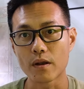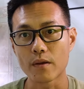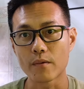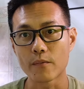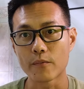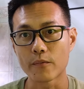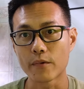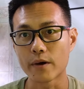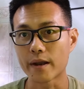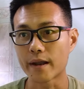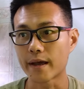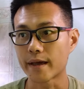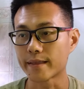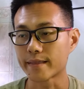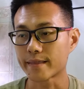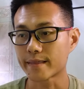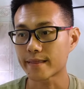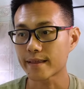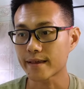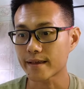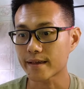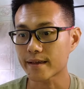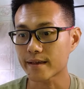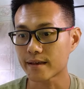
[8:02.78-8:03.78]
what I
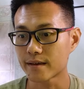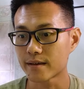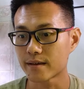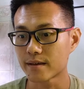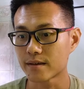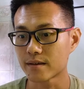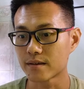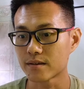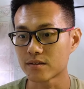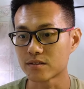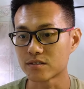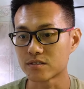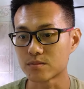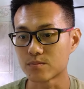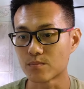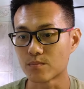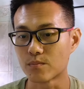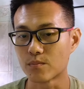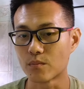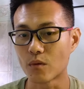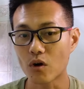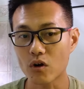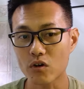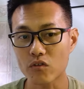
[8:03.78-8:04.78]
think is
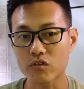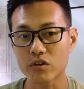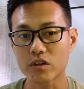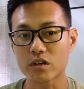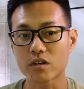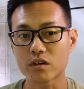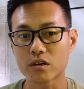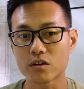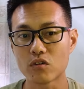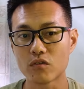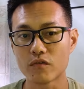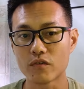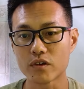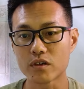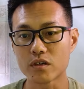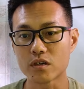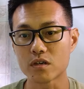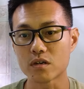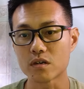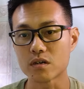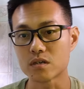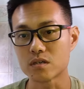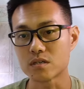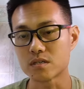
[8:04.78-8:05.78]
more critical over
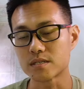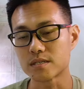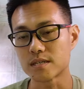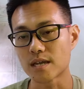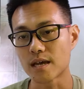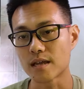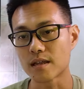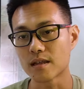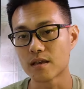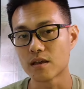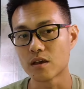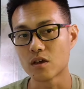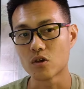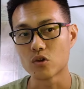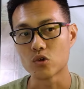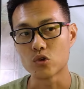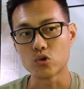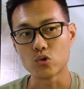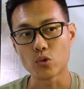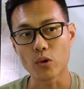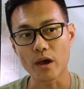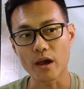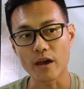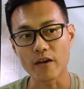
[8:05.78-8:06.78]
here is that
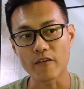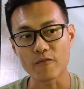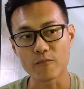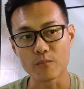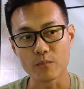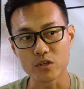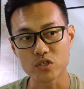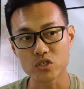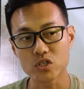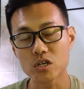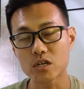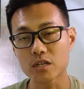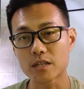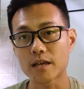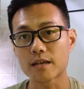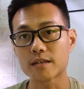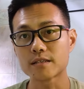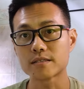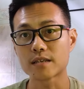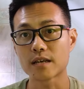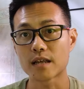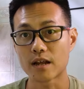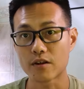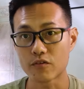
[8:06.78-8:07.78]
you have mature
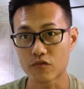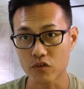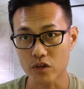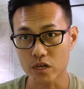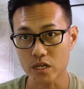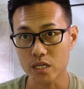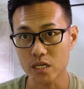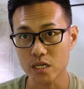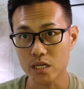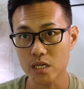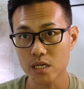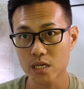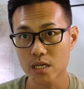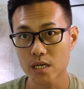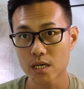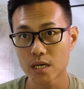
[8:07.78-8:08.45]
tanks that are ready,